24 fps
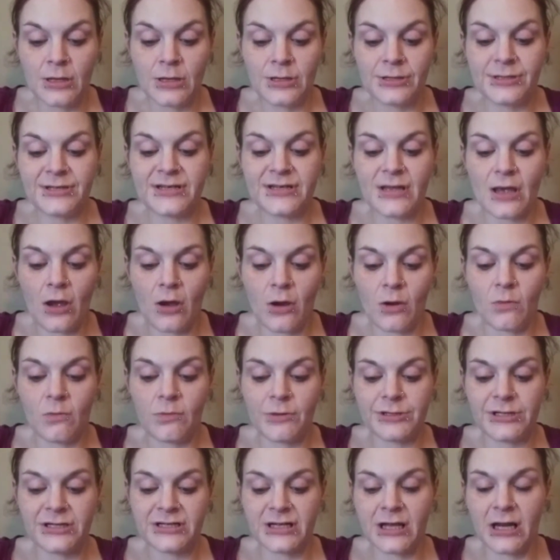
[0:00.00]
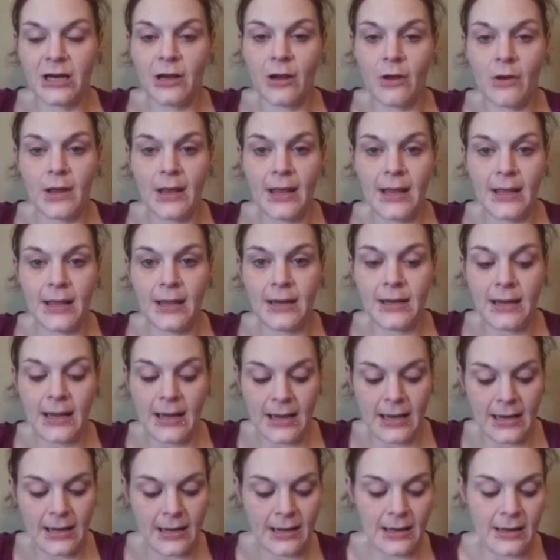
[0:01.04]
So we're just going to go ahead
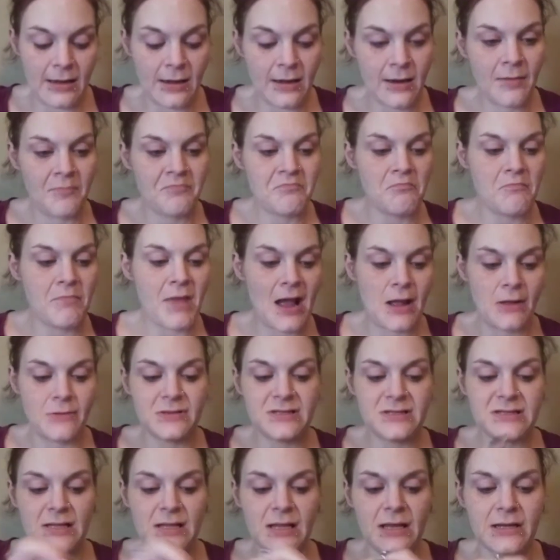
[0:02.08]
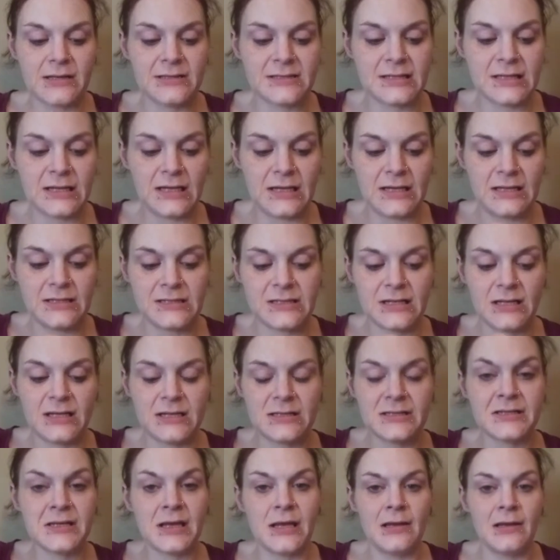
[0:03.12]
and bounce this into the
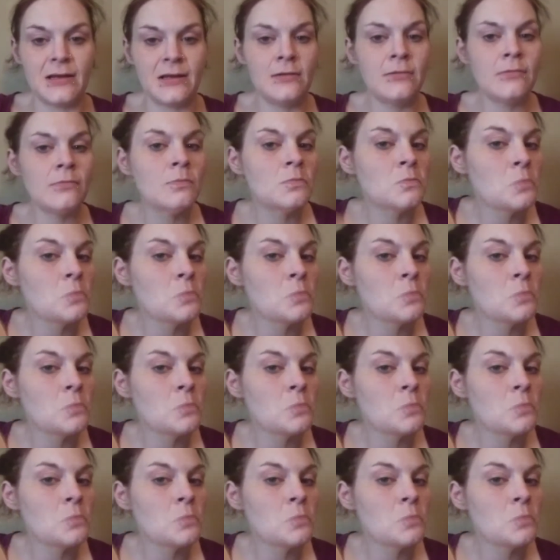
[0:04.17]
skin.